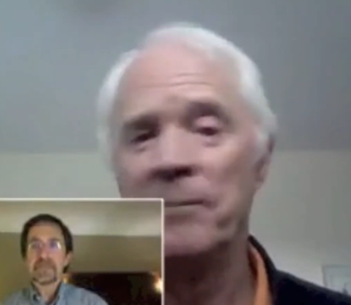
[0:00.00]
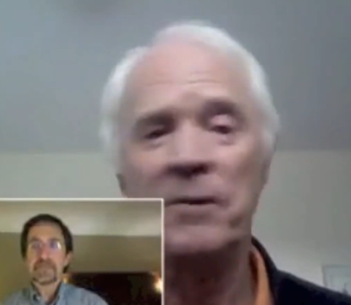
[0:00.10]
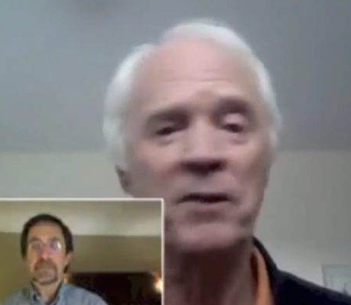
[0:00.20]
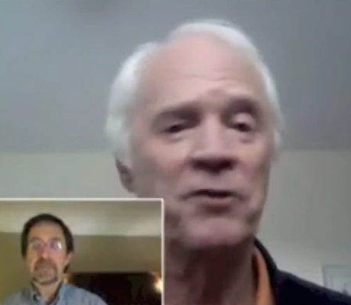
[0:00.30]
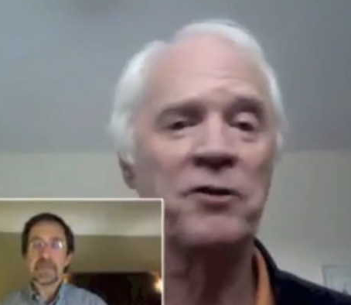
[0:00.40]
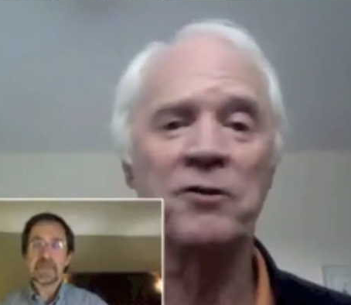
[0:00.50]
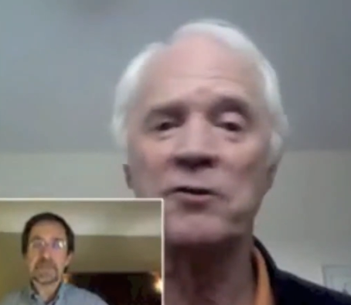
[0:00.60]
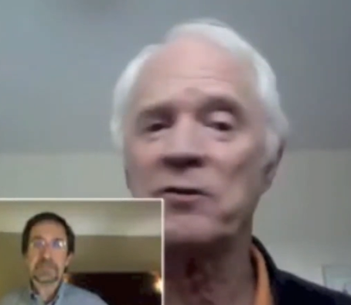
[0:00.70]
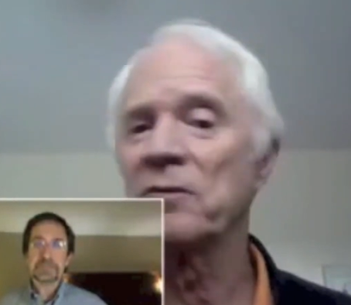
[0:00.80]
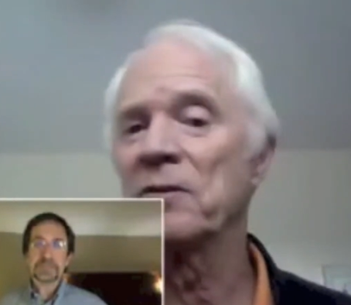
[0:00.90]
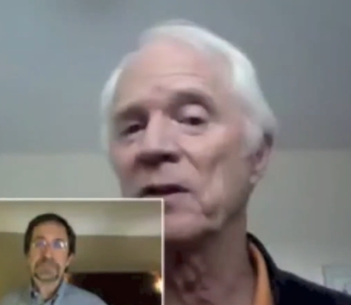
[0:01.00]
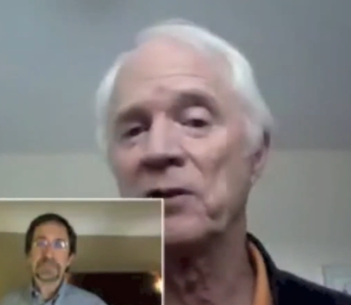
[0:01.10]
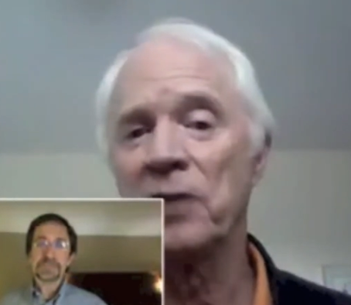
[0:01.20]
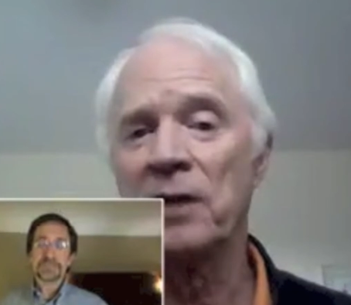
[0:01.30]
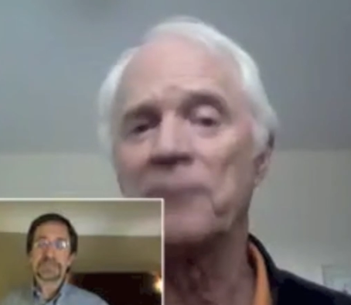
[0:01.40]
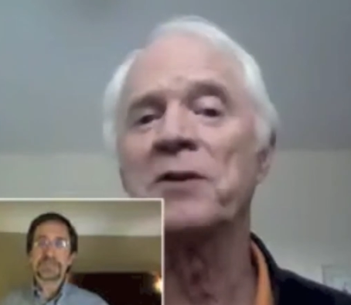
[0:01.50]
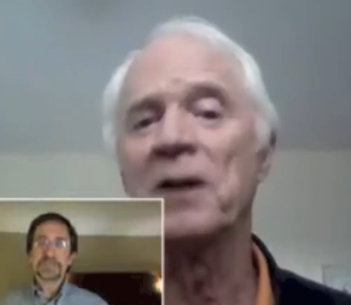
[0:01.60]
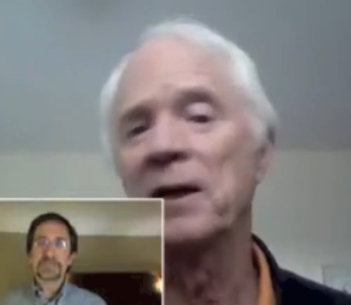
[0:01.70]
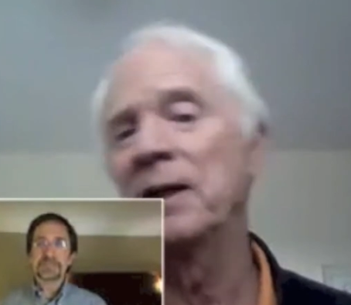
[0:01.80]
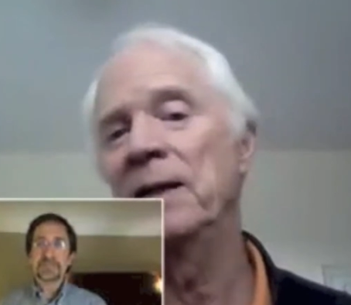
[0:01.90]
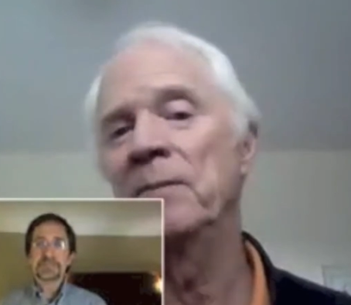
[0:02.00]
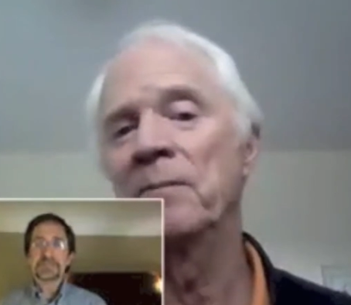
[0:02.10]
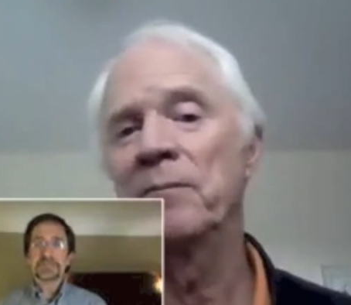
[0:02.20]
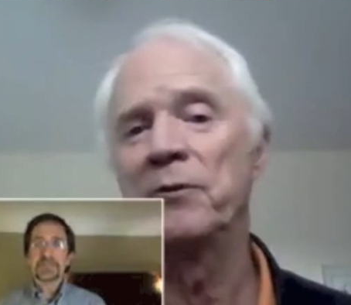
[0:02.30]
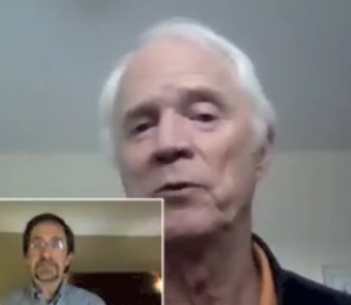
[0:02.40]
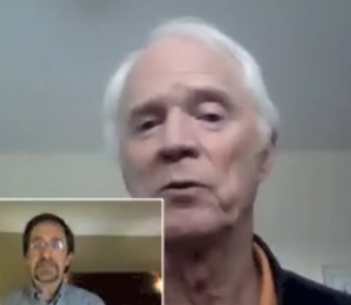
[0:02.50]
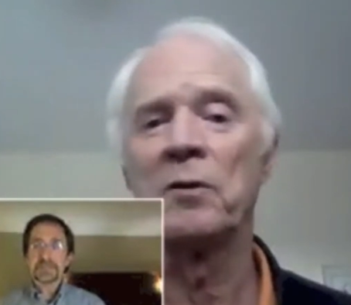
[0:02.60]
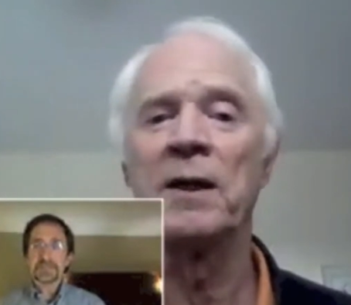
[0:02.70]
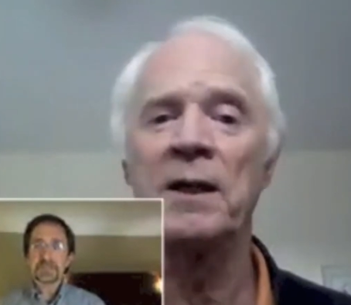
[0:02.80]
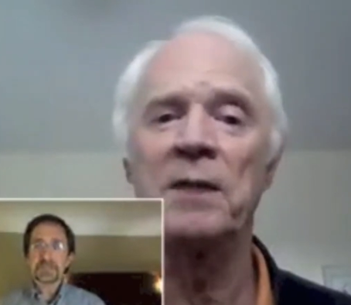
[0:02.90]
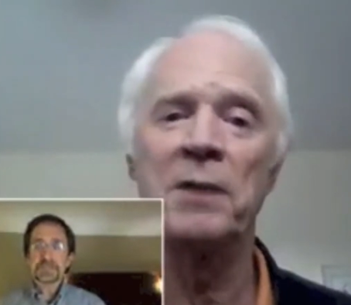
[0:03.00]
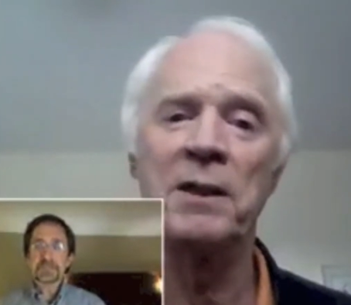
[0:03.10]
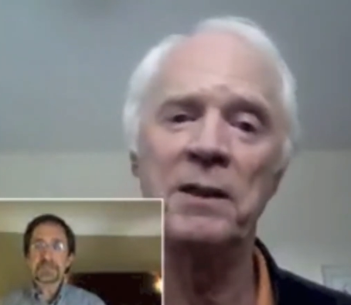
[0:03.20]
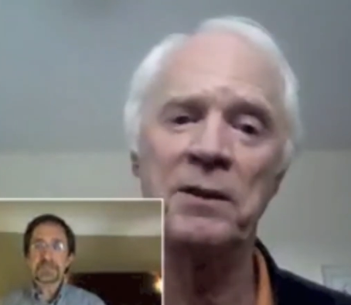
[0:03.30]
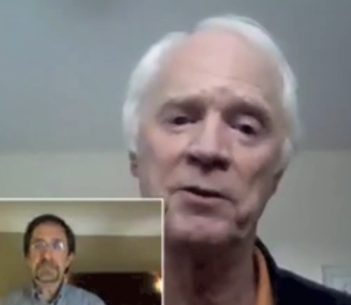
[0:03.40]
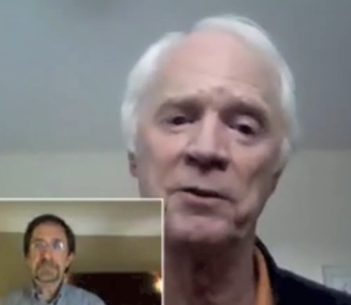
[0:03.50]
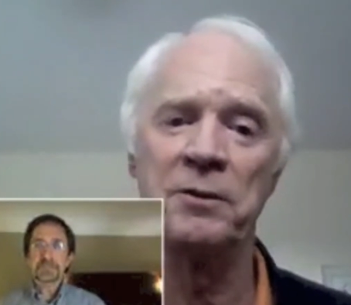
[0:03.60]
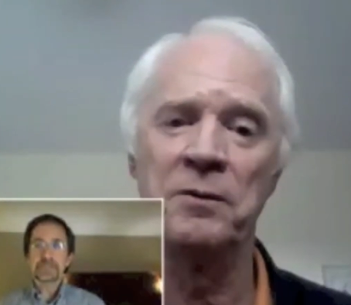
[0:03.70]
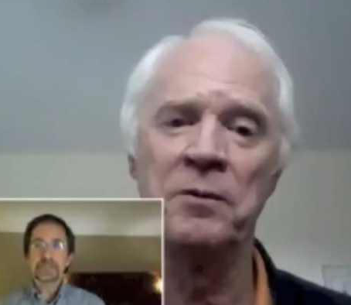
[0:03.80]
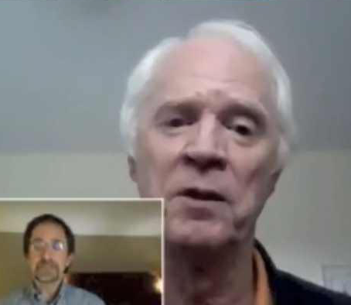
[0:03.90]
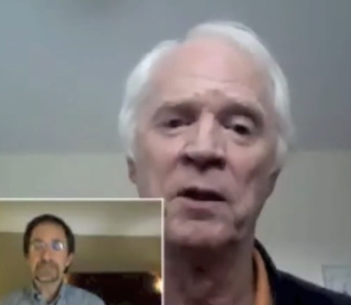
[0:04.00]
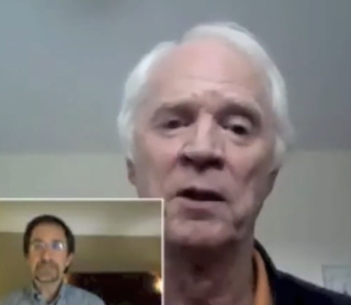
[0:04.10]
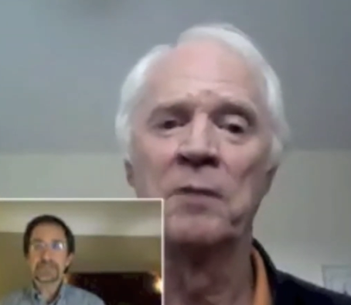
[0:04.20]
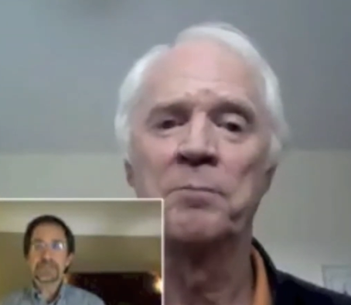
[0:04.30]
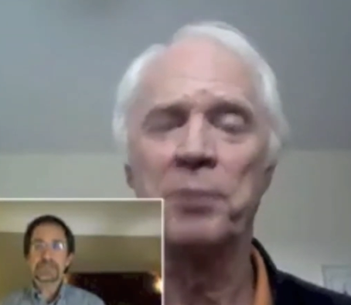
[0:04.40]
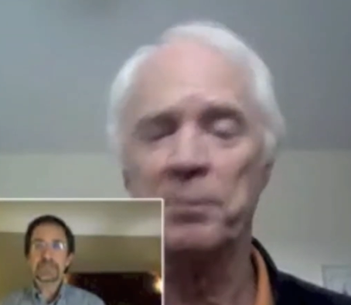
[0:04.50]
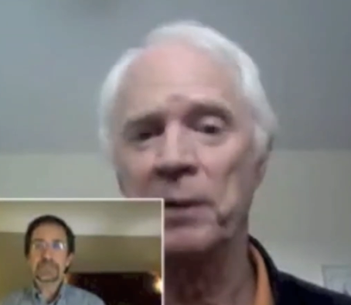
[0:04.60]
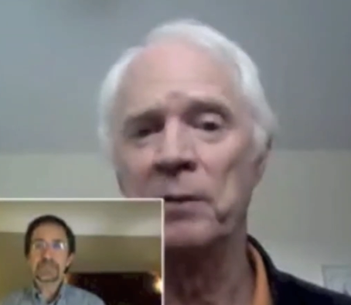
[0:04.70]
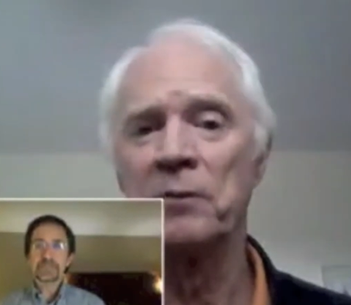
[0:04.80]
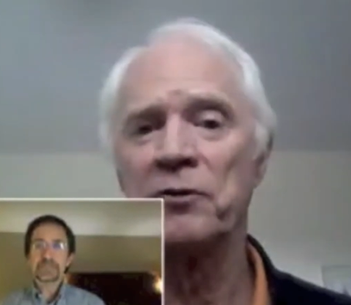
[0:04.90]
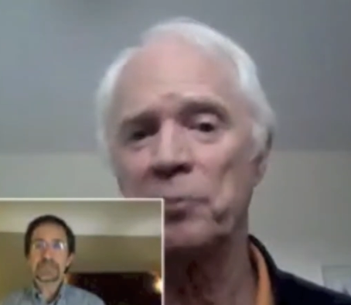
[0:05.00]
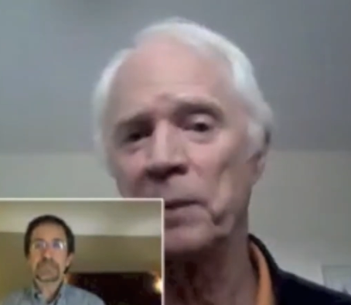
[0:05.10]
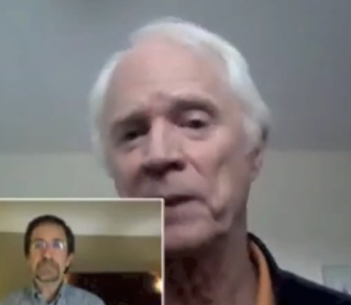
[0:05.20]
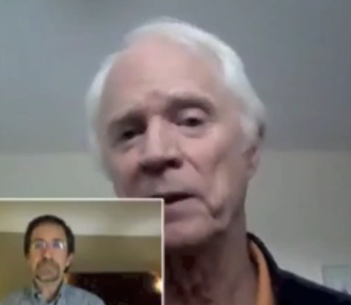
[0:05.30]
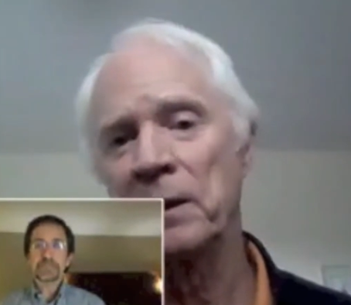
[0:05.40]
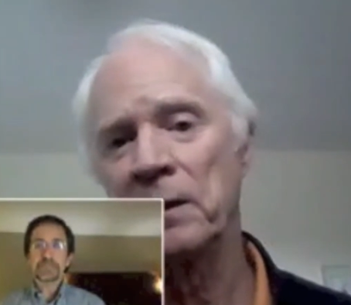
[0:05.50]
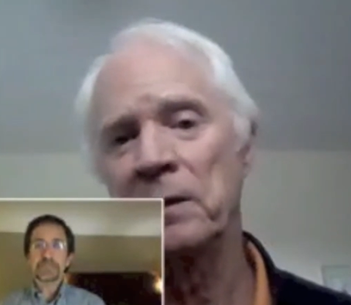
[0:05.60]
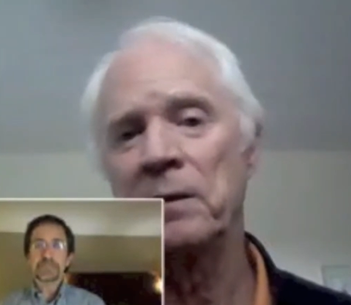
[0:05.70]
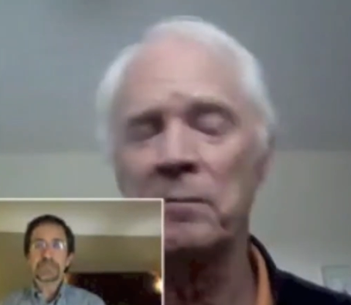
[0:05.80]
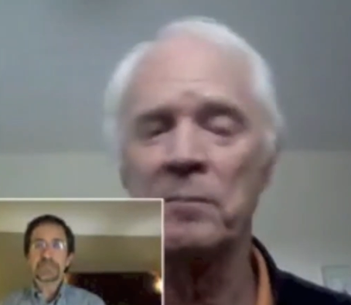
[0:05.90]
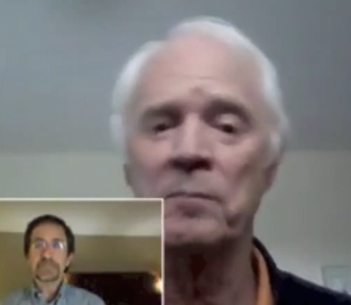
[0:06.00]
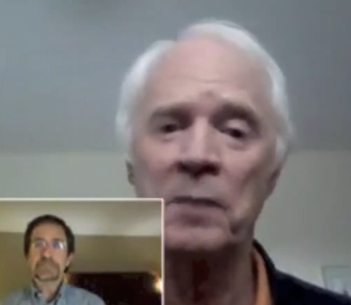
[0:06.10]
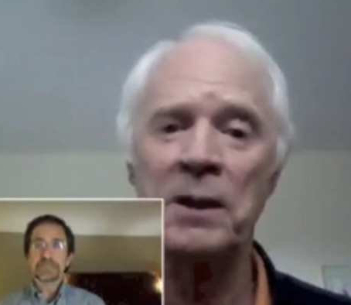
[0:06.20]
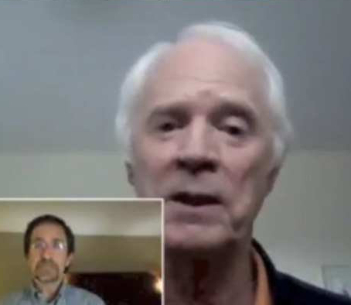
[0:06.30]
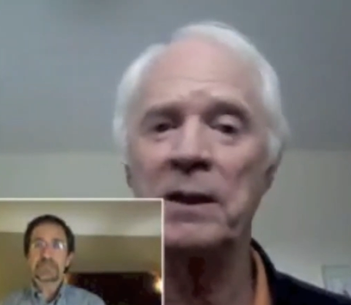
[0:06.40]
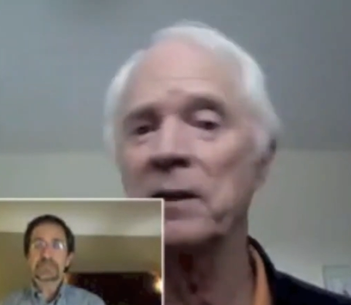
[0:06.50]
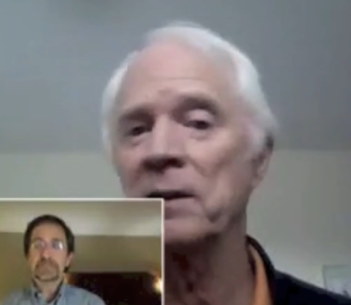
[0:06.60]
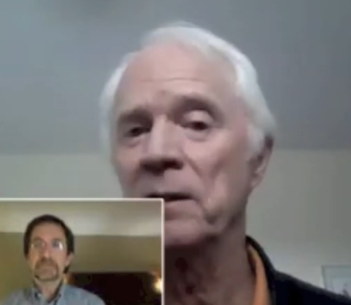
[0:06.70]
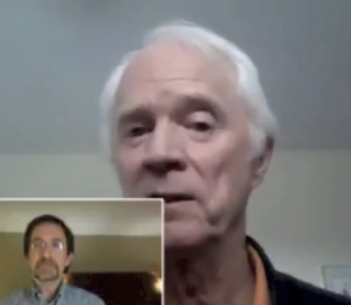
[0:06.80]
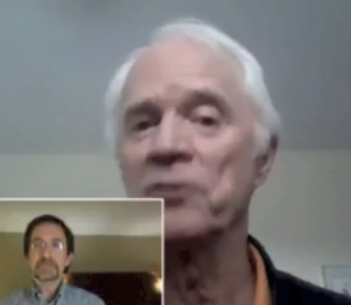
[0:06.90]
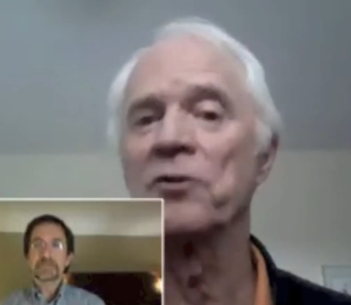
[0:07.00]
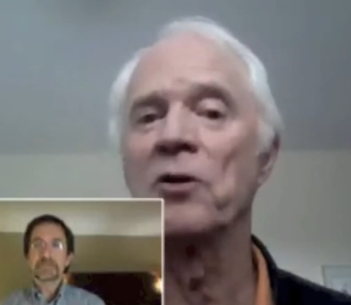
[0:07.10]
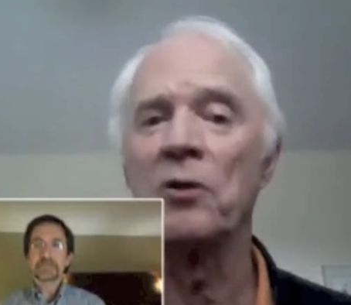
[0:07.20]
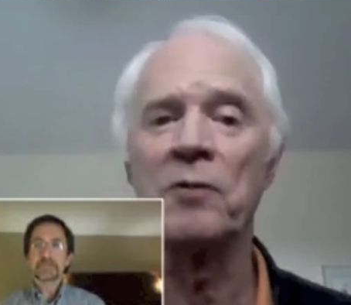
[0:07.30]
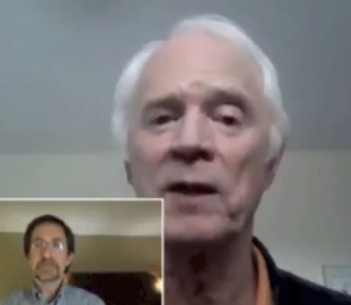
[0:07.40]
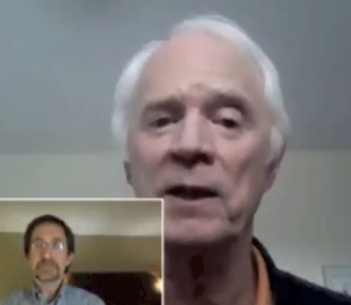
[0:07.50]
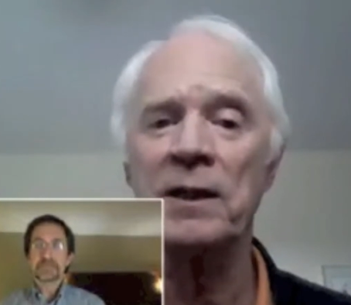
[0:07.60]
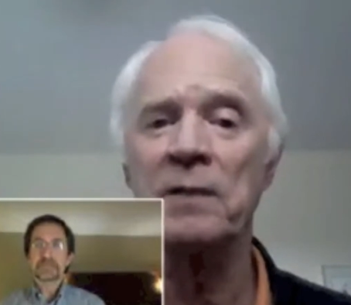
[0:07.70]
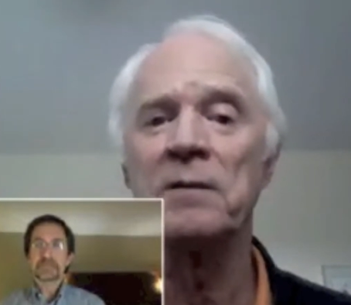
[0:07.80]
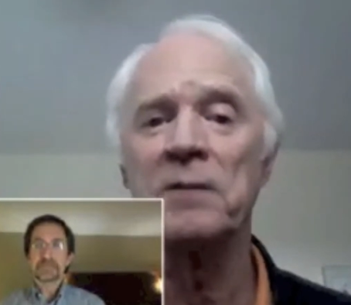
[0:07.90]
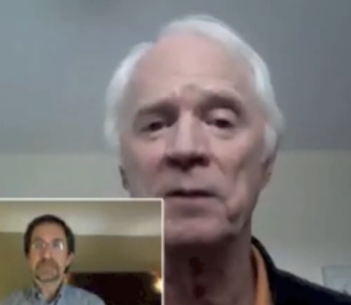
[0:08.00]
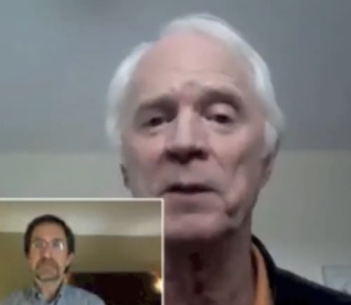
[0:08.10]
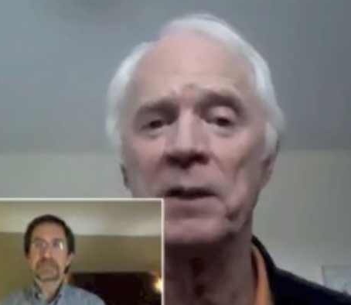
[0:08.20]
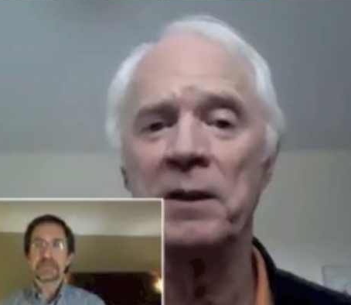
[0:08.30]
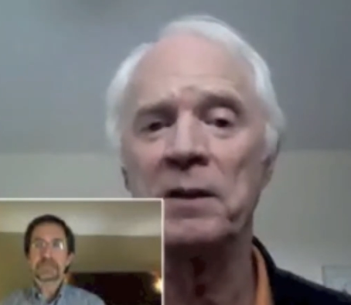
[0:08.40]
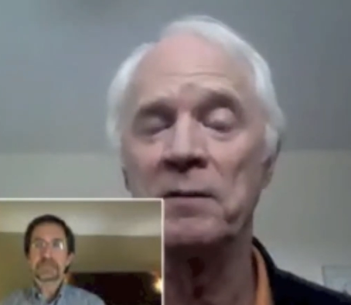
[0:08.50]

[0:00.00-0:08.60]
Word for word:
Speaker 1: this is a tough time for anybody to propose spending money that isn't already committed.